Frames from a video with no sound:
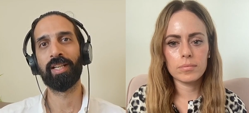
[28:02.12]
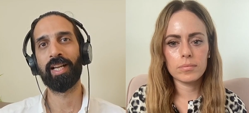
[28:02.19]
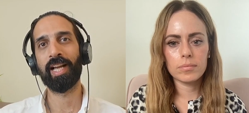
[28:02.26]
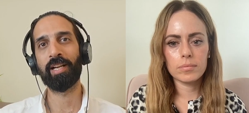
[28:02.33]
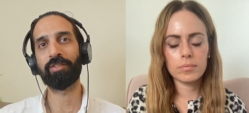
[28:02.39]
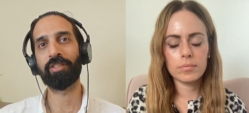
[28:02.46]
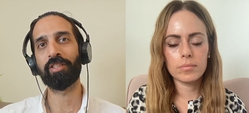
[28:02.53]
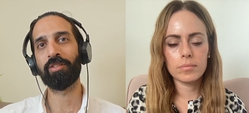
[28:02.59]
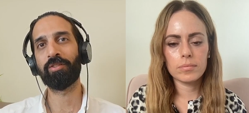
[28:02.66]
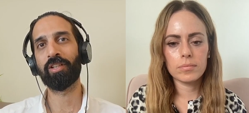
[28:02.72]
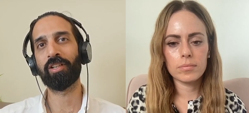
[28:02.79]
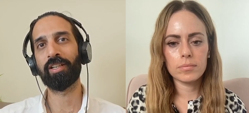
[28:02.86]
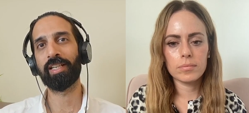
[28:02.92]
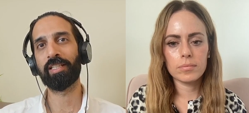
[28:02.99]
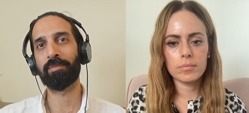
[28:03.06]
Speaker 1: How do you
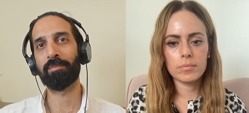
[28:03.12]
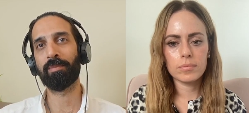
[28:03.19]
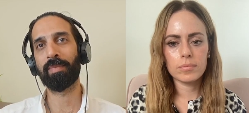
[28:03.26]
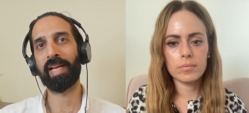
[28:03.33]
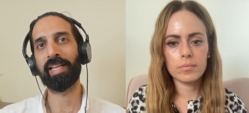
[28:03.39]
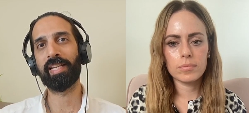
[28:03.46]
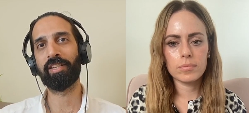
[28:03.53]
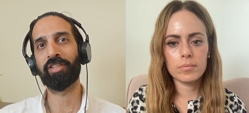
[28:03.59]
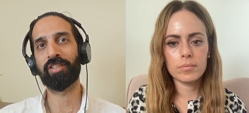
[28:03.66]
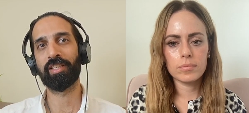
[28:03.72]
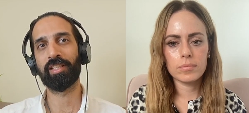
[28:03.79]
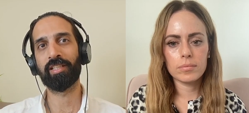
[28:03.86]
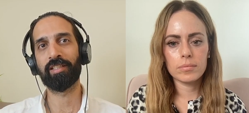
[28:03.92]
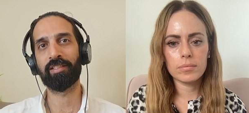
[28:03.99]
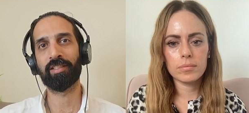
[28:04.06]
guys manage
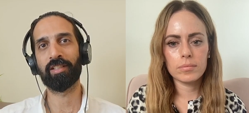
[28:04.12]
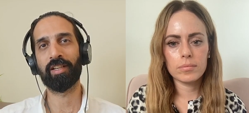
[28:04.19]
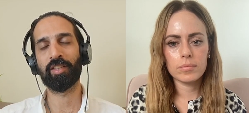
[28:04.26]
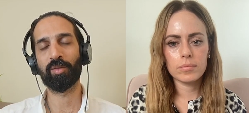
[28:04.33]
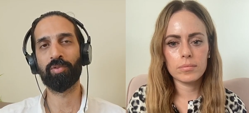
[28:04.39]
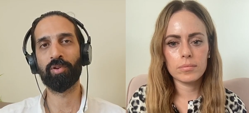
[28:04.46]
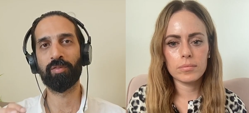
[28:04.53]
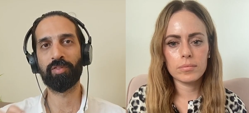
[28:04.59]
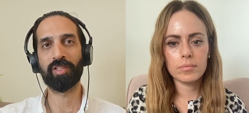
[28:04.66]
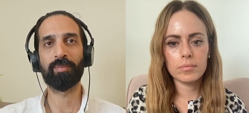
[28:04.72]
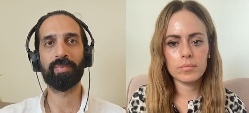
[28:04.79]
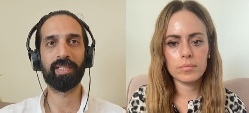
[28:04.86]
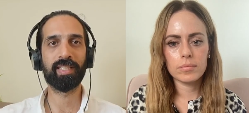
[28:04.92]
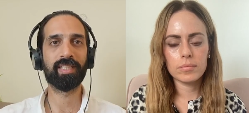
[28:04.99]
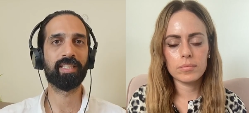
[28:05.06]
things like the
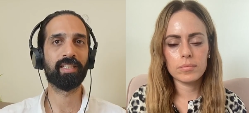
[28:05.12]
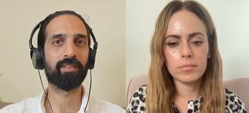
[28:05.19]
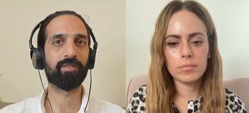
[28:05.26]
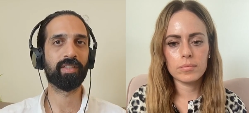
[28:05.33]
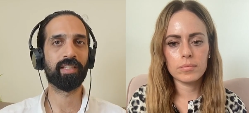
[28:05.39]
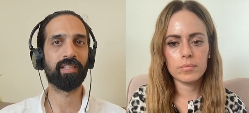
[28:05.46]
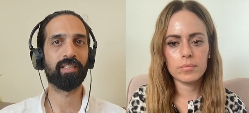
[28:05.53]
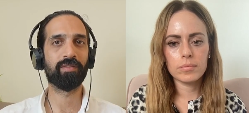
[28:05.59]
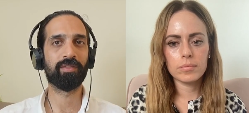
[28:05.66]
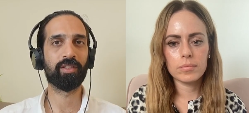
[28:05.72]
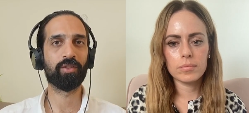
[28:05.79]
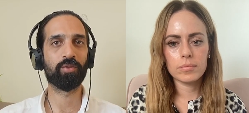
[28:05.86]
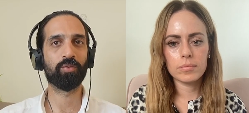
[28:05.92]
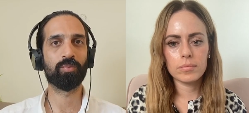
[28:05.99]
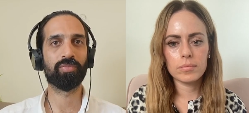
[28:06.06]
profitability of
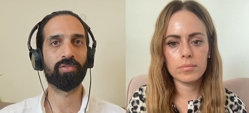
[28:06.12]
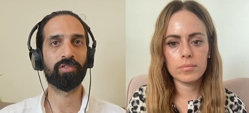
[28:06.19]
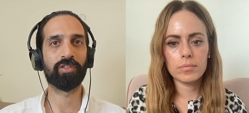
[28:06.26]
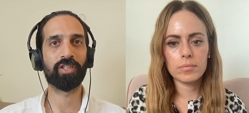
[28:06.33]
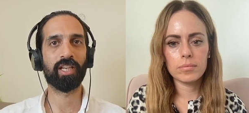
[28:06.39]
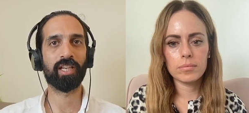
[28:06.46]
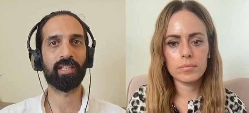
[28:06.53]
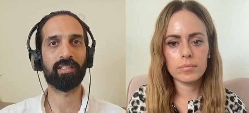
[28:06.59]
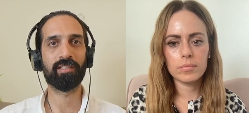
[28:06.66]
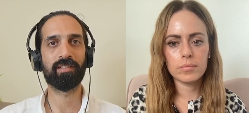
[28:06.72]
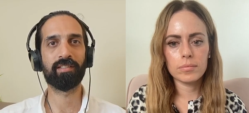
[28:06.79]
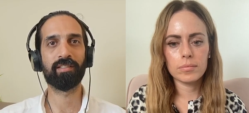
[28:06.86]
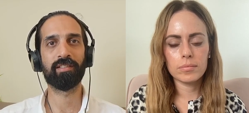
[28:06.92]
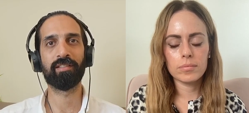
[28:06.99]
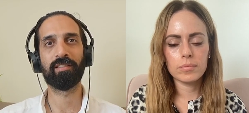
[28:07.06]
individual
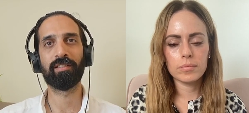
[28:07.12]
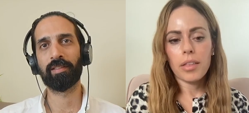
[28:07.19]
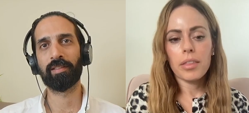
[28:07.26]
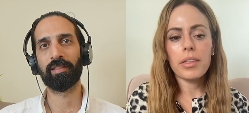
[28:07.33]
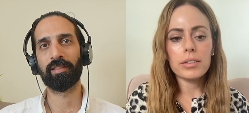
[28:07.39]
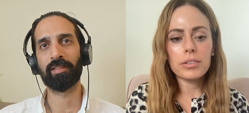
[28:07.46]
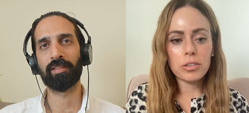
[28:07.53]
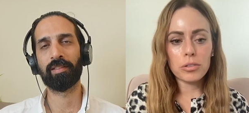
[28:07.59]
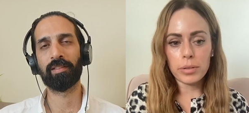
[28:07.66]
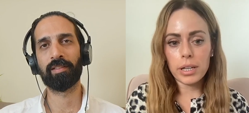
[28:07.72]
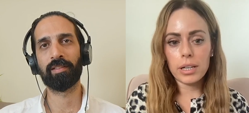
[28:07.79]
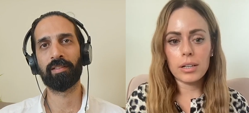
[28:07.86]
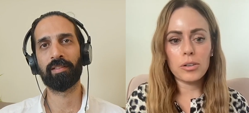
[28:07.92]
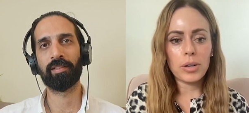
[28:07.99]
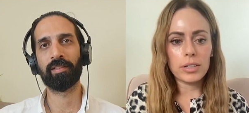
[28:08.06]
projects?
Speaker 2: That's a
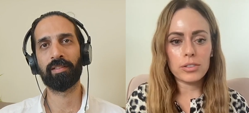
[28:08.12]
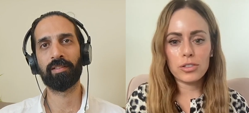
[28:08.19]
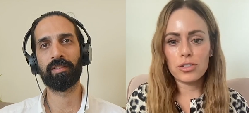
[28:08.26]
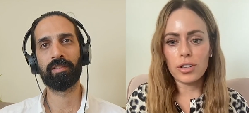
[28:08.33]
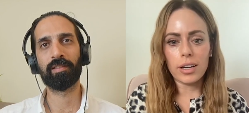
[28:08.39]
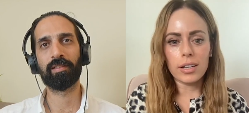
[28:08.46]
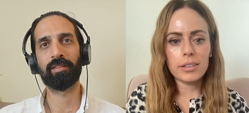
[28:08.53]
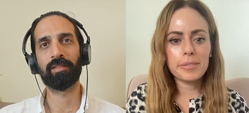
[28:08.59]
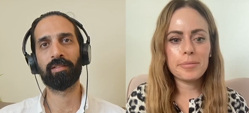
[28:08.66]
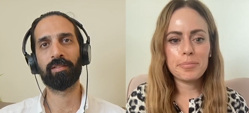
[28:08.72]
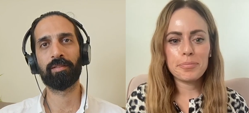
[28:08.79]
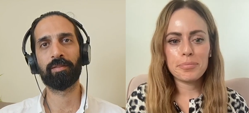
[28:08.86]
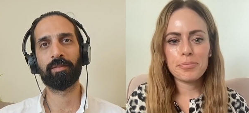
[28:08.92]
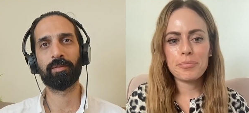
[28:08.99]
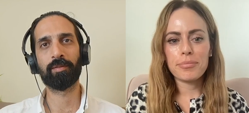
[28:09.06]
great question.
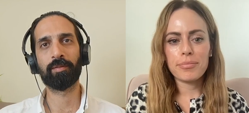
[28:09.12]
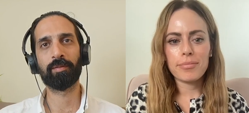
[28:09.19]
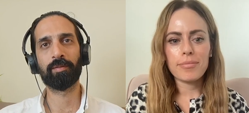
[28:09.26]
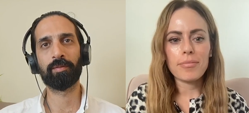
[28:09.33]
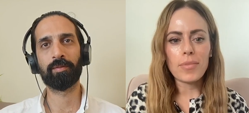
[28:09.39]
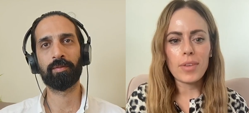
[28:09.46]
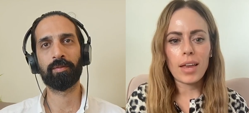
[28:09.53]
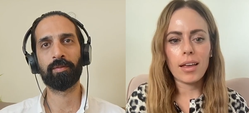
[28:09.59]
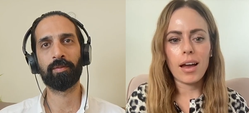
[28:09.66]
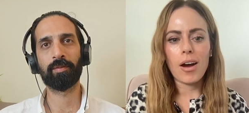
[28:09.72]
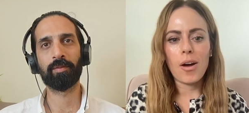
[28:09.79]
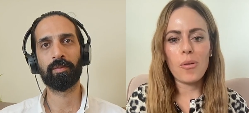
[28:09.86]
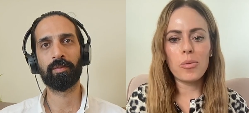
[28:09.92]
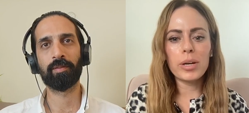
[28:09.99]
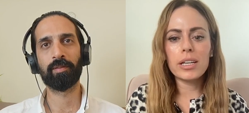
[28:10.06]

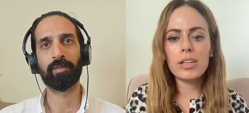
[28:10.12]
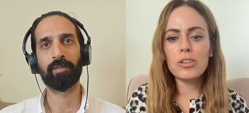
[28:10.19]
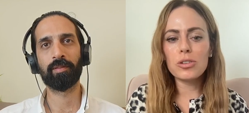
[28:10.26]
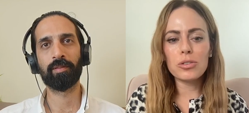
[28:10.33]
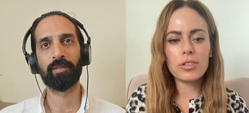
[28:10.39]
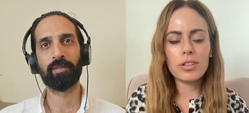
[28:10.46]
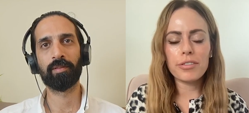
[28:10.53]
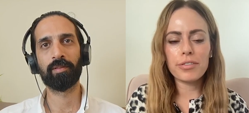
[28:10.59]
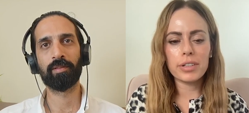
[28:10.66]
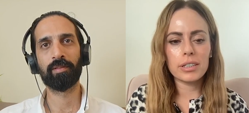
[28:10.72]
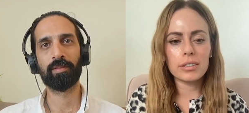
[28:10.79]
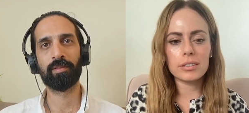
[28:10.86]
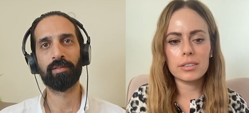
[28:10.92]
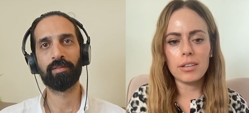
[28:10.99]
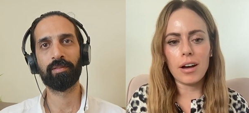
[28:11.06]
We use
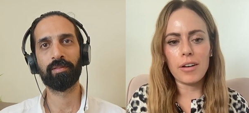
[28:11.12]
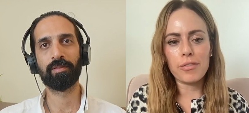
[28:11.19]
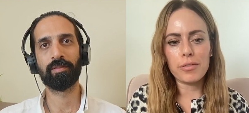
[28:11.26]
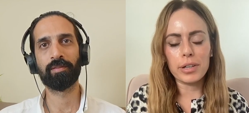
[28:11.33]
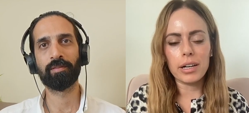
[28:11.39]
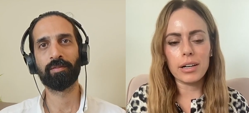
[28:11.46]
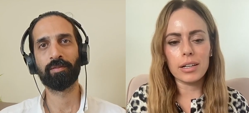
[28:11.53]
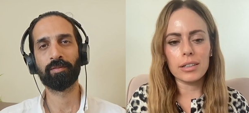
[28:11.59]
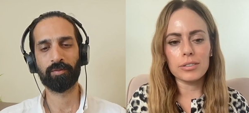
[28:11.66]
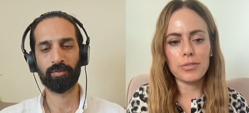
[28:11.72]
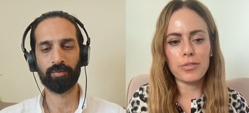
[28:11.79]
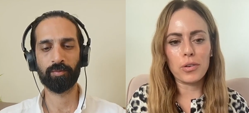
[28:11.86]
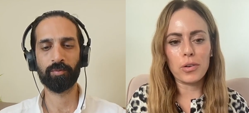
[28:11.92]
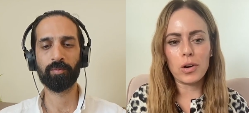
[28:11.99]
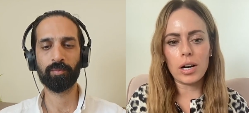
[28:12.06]
different
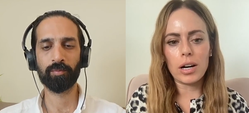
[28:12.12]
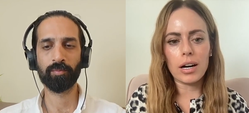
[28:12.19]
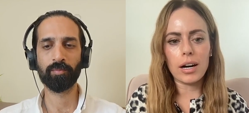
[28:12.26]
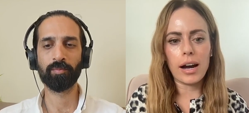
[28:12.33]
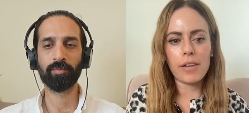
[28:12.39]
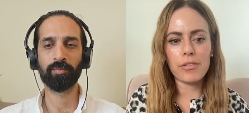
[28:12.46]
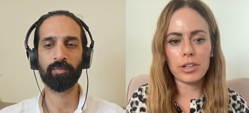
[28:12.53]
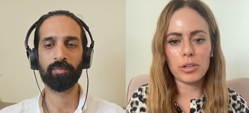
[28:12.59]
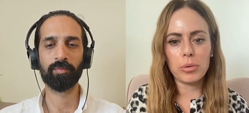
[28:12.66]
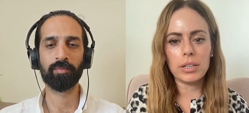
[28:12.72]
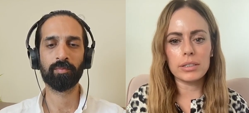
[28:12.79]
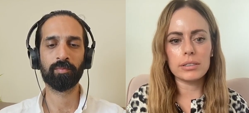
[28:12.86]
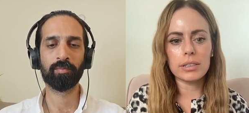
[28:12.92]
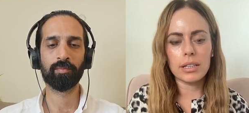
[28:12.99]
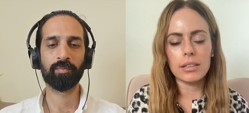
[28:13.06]
softwares for
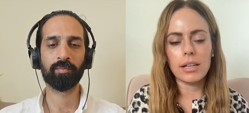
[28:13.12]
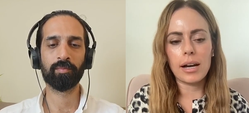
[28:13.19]
everyone to